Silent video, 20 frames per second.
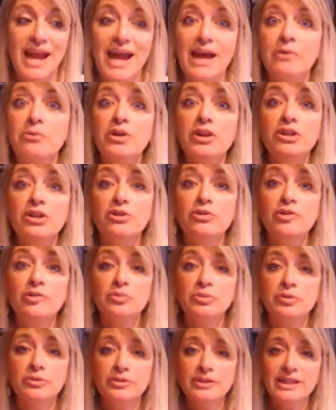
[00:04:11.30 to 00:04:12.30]
and with your
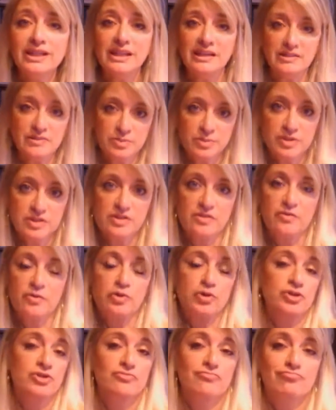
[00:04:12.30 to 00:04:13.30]
employees, because of
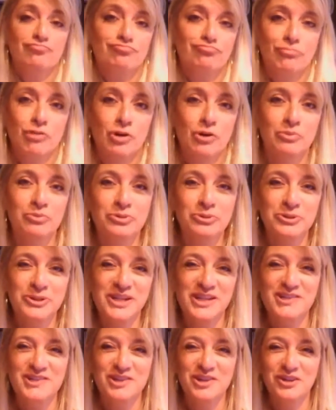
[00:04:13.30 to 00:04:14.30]
course your
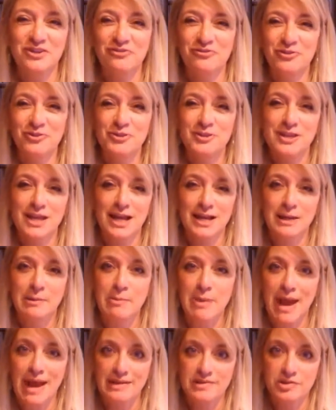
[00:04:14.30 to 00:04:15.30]
employees are your first line
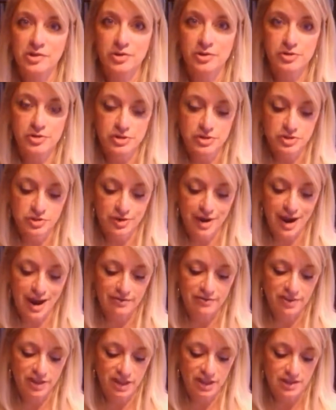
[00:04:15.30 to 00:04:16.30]
ambassadors, your
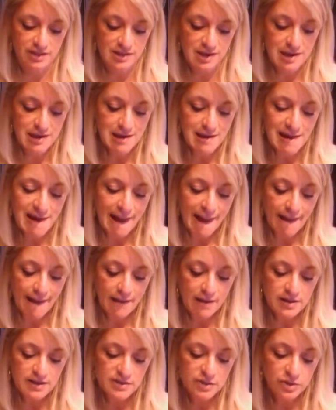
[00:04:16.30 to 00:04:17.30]
advocates.
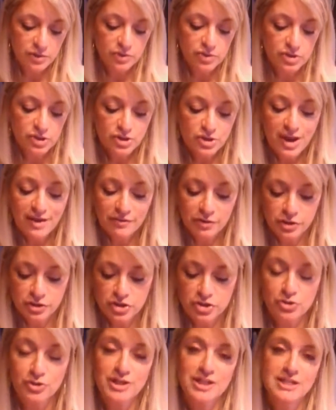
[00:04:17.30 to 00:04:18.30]
So do you have a
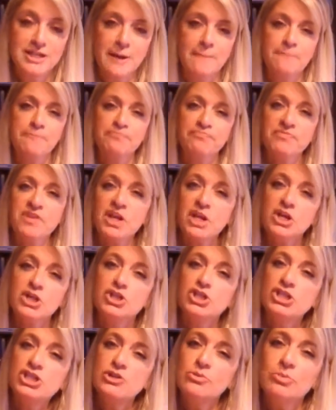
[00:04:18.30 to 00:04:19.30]
good story to tell?
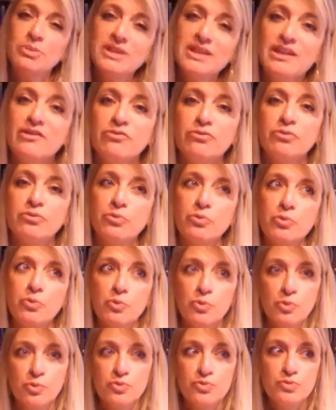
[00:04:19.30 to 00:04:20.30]
Do you believe,
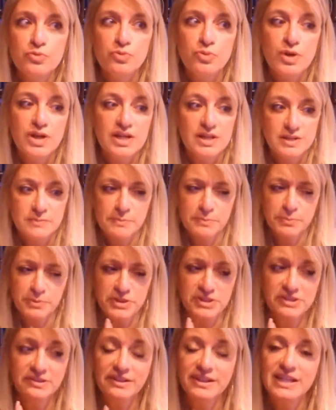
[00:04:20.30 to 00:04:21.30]

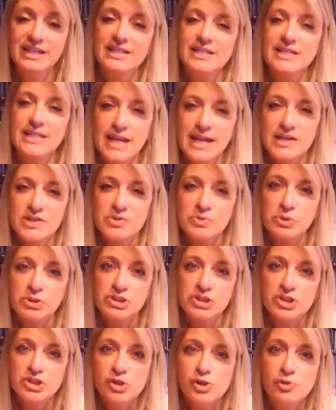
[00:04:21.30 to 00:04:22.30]
particularly in today's
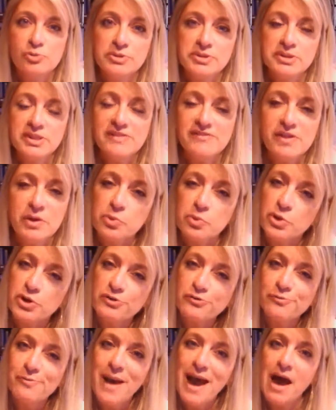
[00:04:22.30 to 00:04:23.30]
world, do you believe that
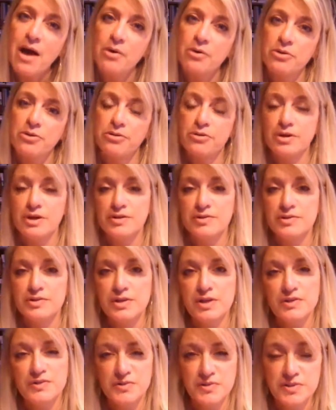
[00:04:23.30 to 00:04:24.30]
word of mouth is
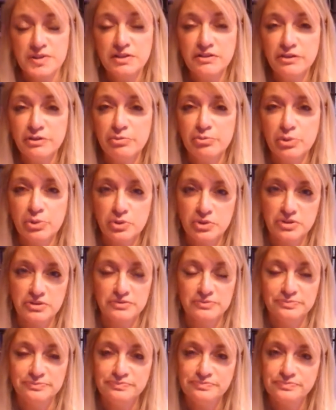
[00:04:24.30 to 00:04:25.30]
still
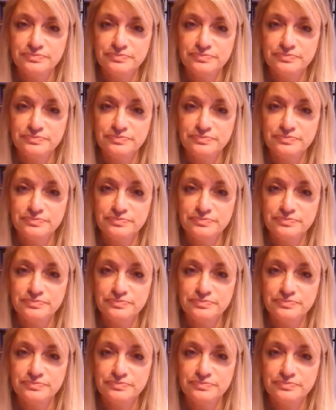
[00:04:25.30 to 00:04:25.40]
important?